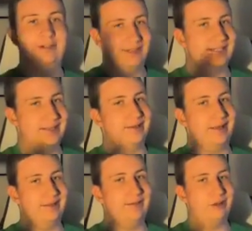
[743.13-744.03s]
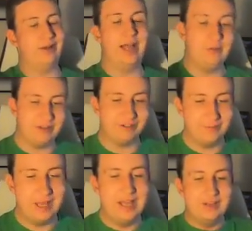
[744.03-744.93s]
Let's not get that wrong. However,
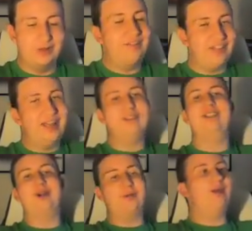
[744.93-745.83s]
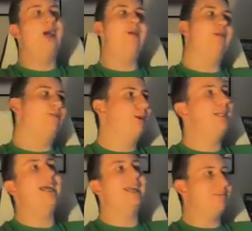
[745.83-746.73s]
12,000 RPM is pretty
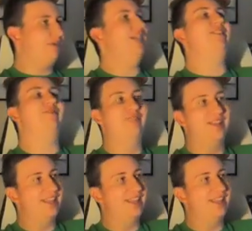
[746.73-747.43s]
dang impressive,